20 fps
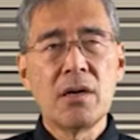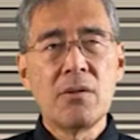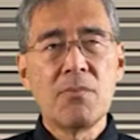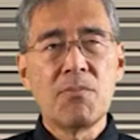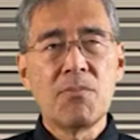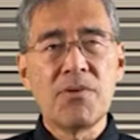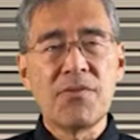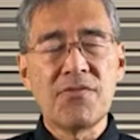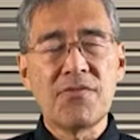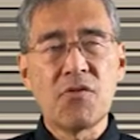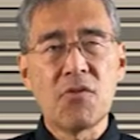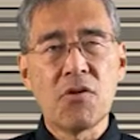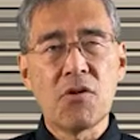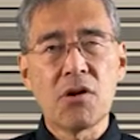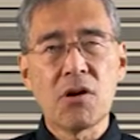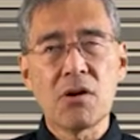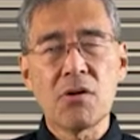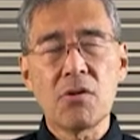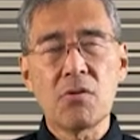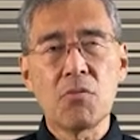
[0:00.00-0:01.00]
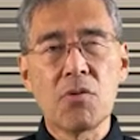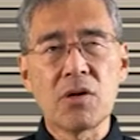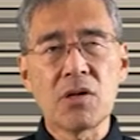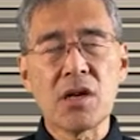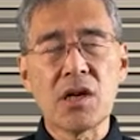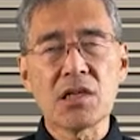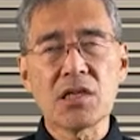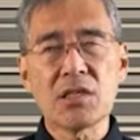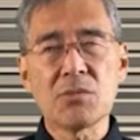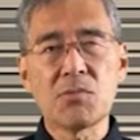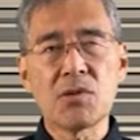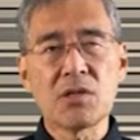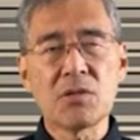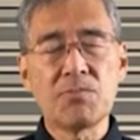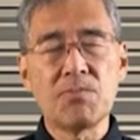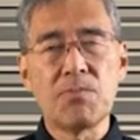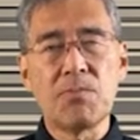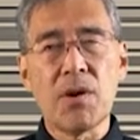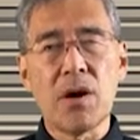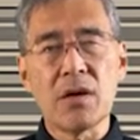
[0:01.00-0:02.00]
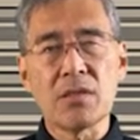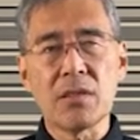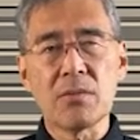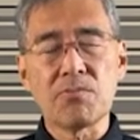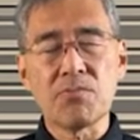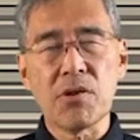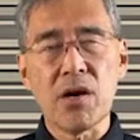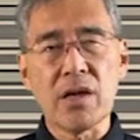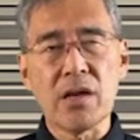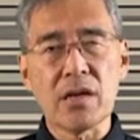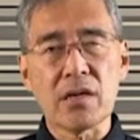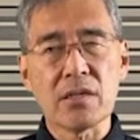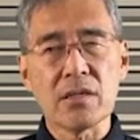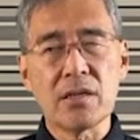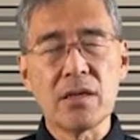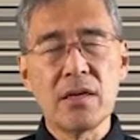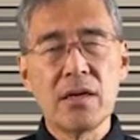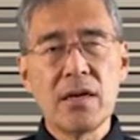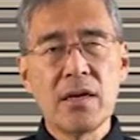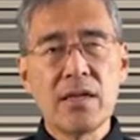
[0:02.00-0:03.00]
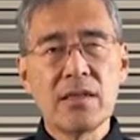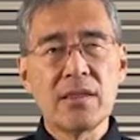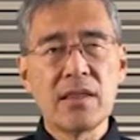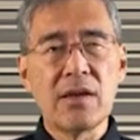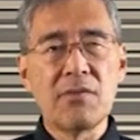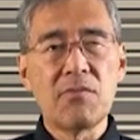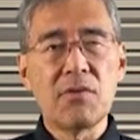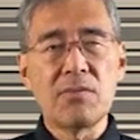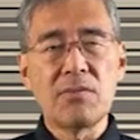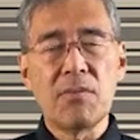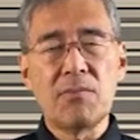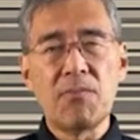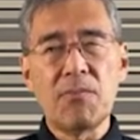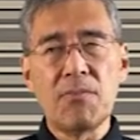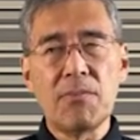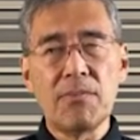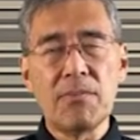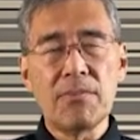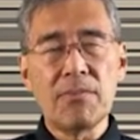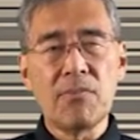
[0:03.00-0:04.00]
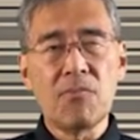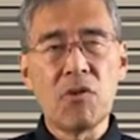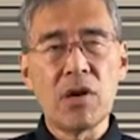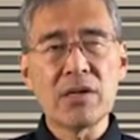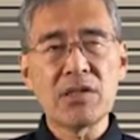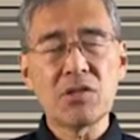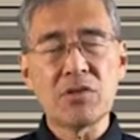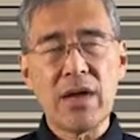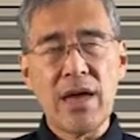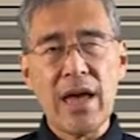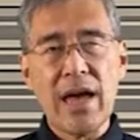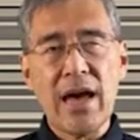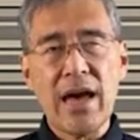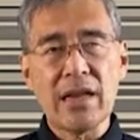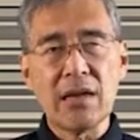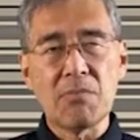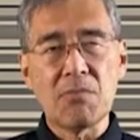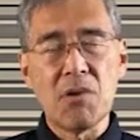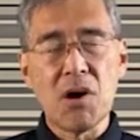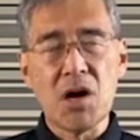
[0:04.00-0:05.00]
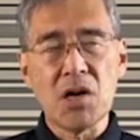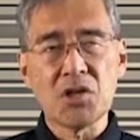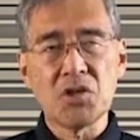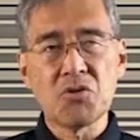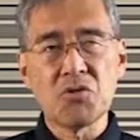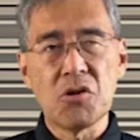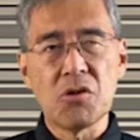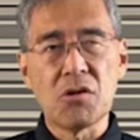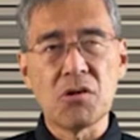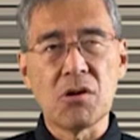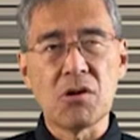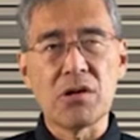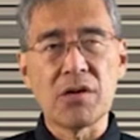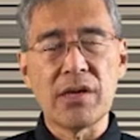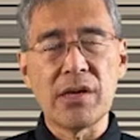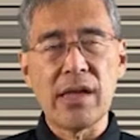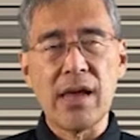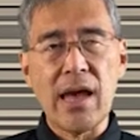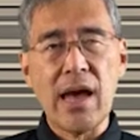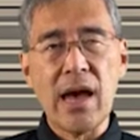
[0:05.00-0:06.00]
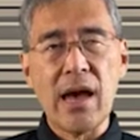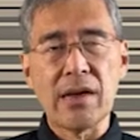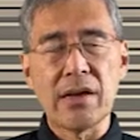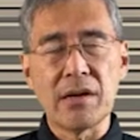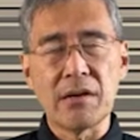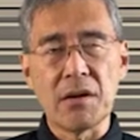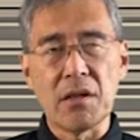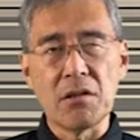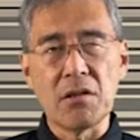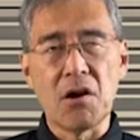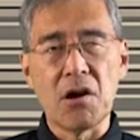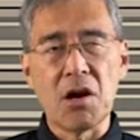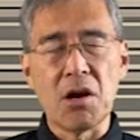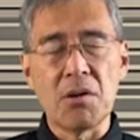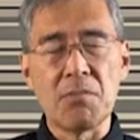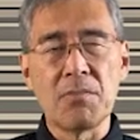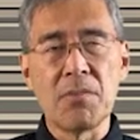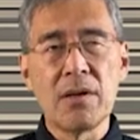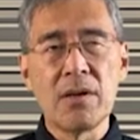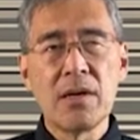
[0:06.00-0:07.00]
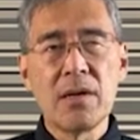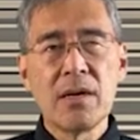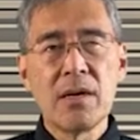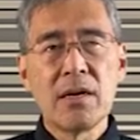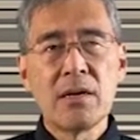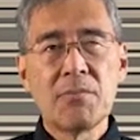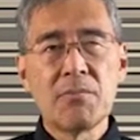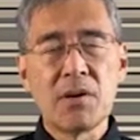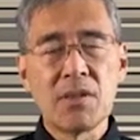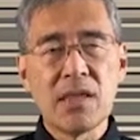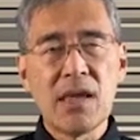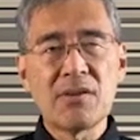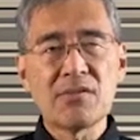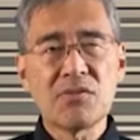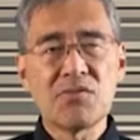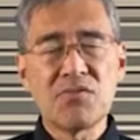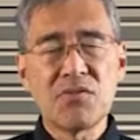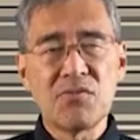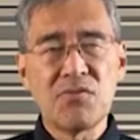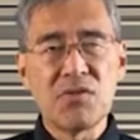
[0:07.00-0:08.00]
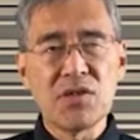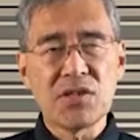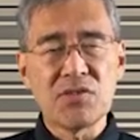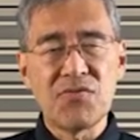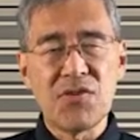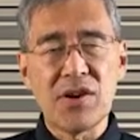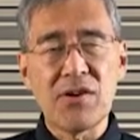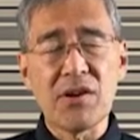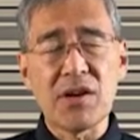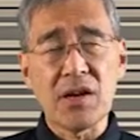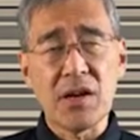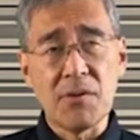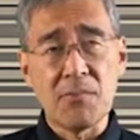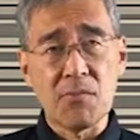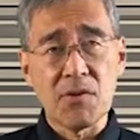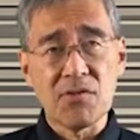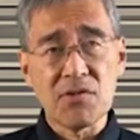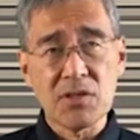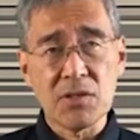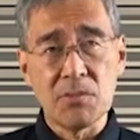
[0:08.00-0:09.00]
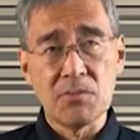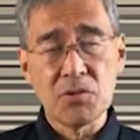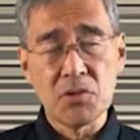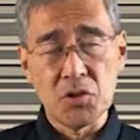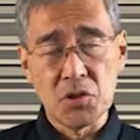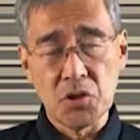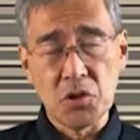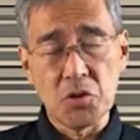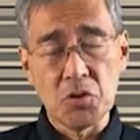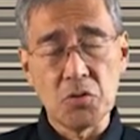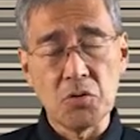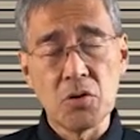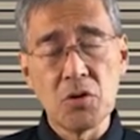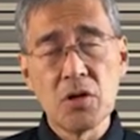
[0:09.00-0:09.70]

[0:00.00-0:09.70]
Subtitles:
Before, when customers bought the product, they would want to add a module or they add an alarm, but that was very cumbersome to do.